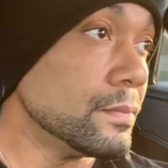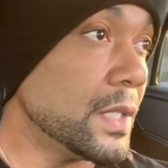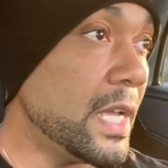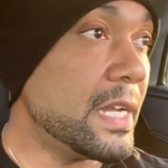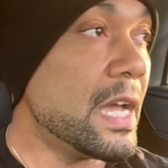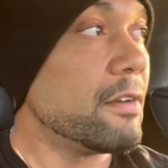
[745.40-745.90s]

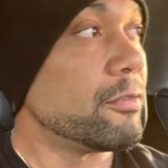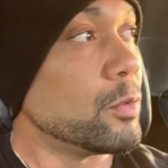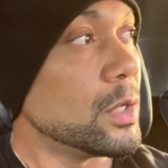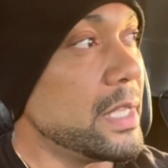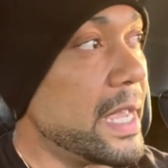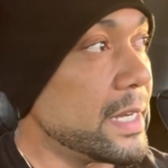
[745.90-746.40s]
And I've
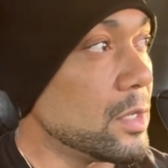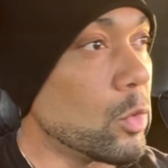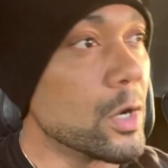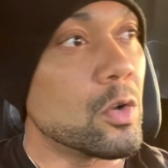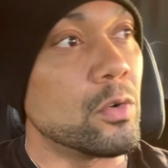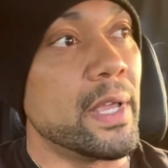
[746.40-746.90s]
really had to
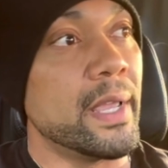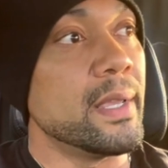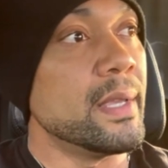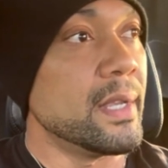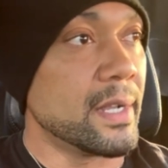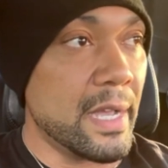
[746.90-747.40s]
work on that.
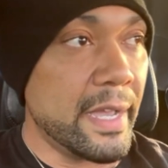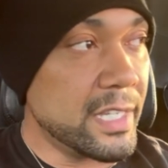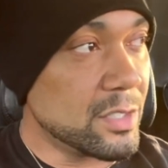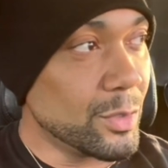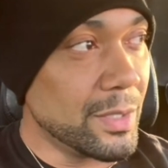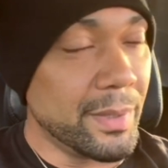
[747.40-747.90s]
God has
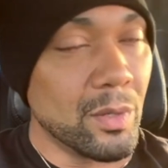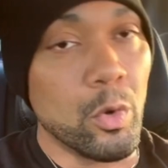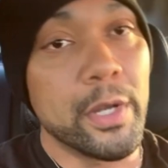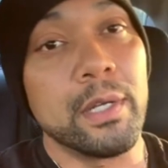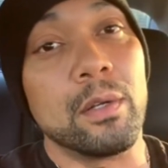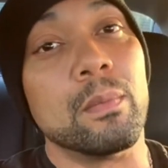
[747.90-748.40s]
really been
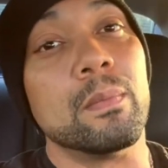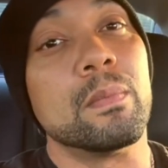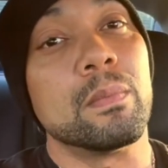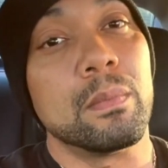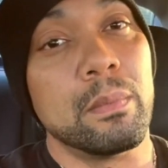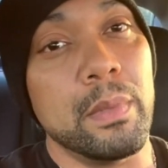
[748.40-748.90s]
working on
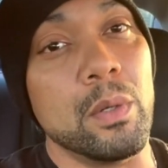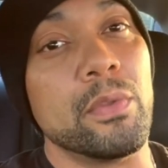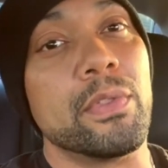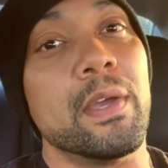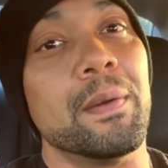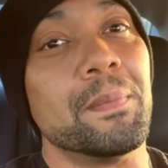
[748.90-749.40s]
me with
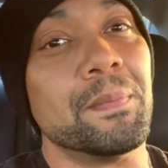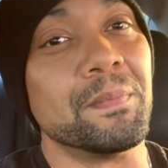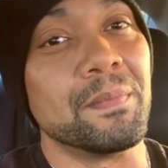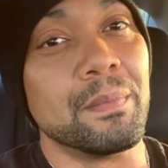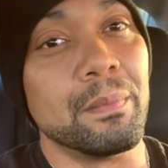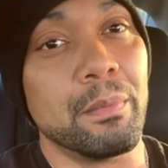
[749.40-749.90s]
that.
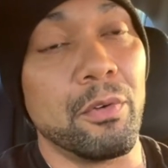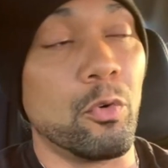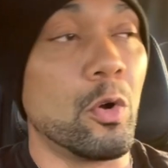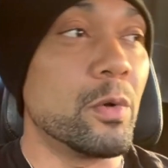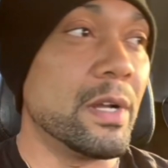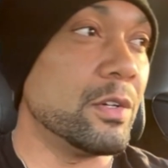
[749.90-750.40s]

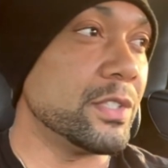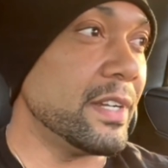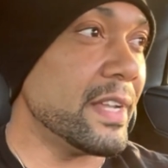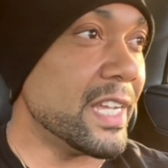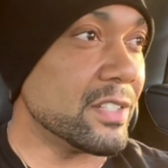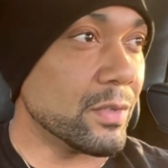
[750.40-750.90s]
Before when I was in
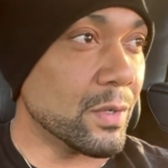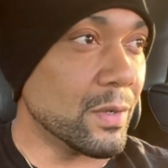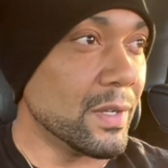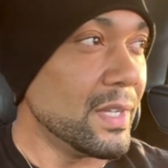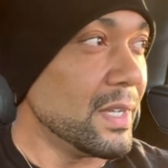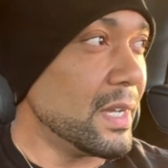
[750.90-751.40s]
Nashville,
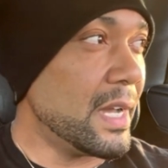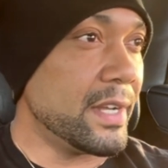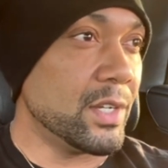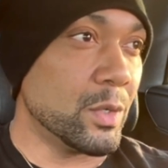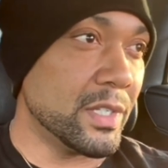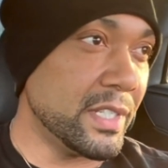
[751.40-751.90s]
I
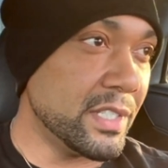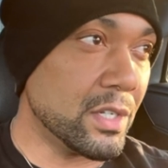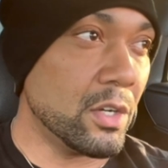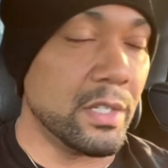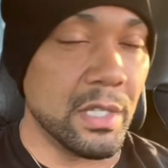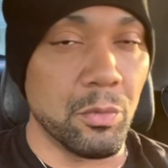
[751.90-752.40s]
noticed he
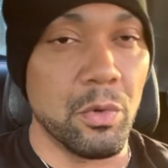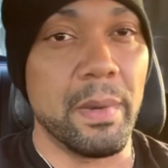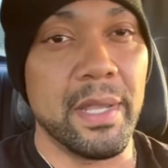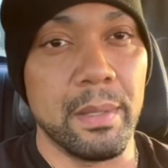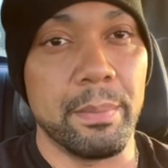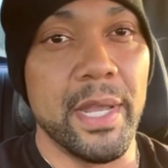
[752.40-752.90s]
started dealing with my
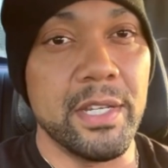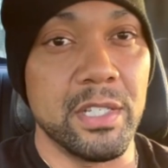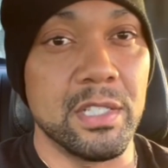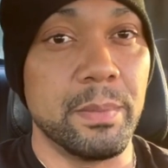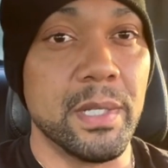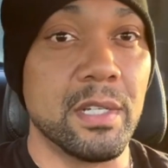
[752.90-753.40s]

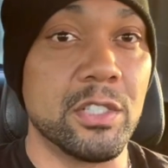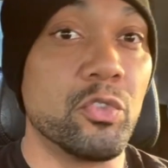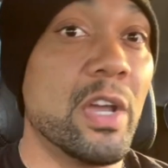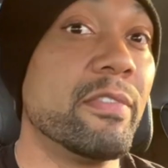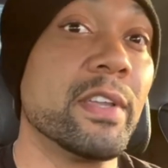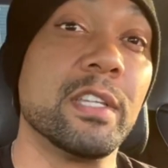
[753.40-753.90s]
impatience because
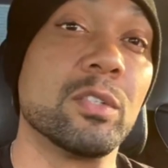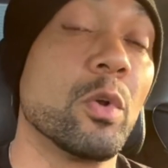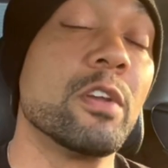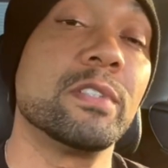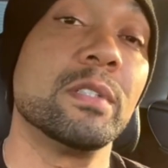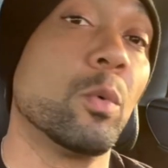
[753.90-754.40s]
traffic is
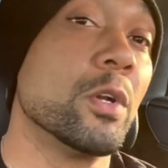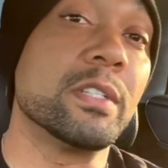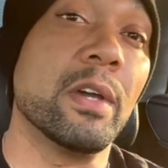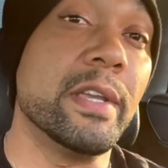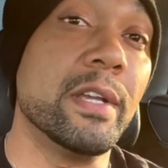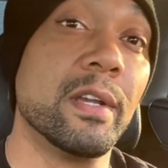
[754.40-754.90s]
worse worse
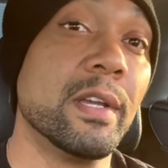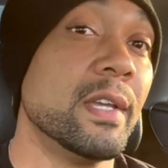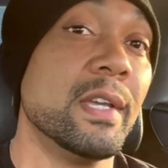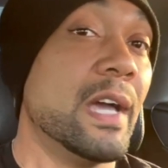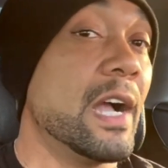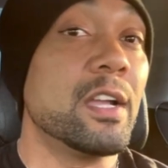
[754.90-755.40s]
out here.
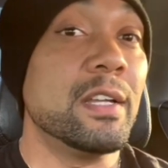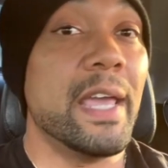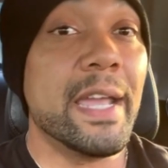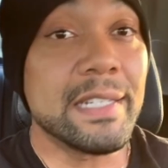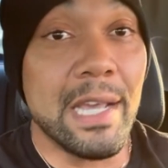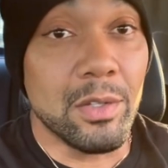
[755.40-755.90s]
I couldn't
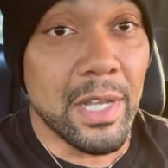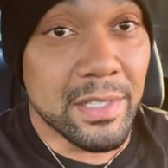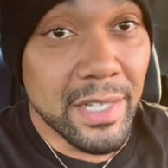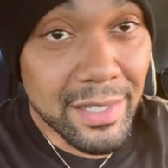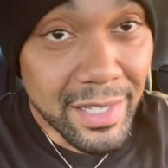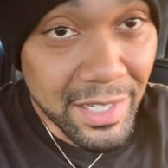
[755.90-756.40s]
act out like
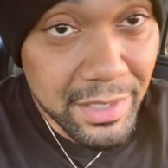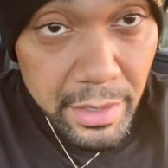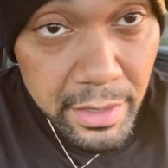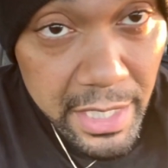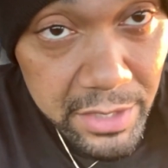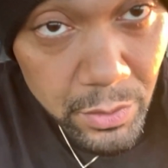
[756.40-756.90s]
that like I did in
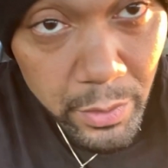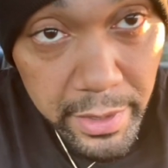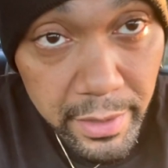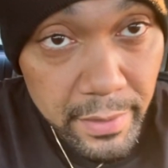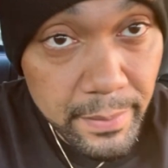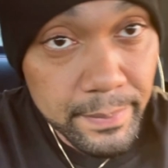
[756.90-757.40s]
Nashville
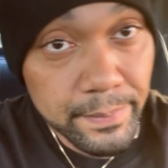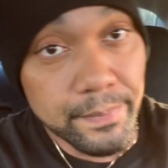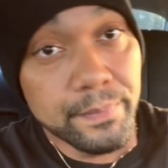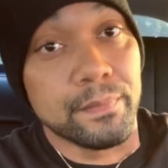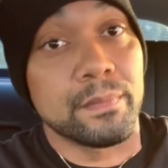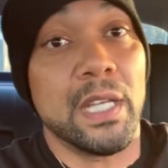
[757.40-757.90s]
here.
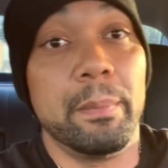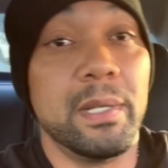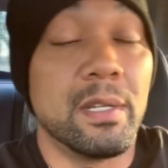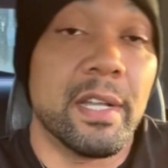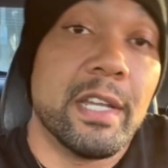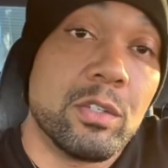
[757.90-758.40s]
I'd be
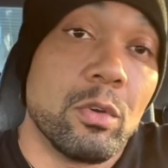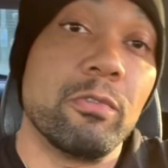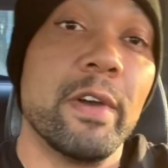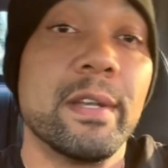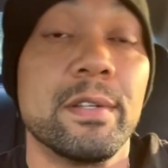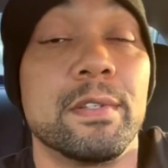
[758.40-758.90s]
done got into a
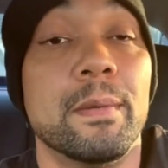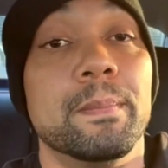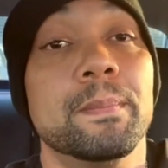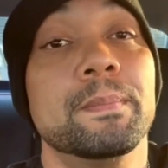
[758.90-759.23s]
fight or something.